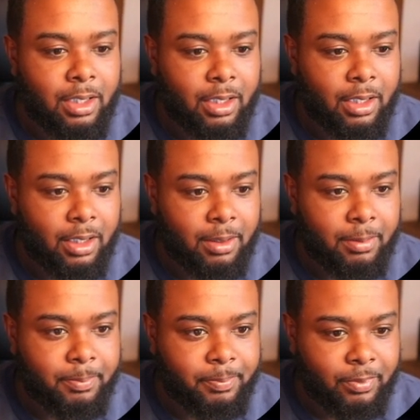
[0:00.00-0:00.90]

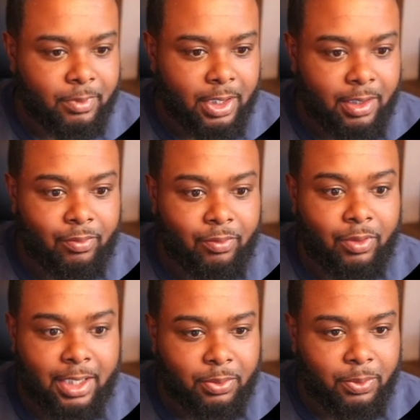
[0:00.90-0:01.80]
um and
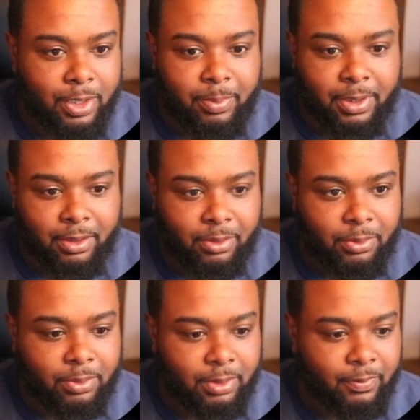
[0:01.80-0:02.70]
right 20
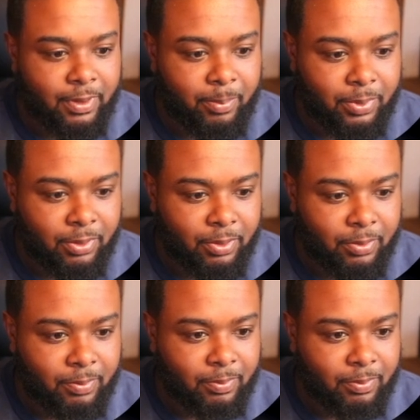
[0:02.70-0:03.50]
pixels if I so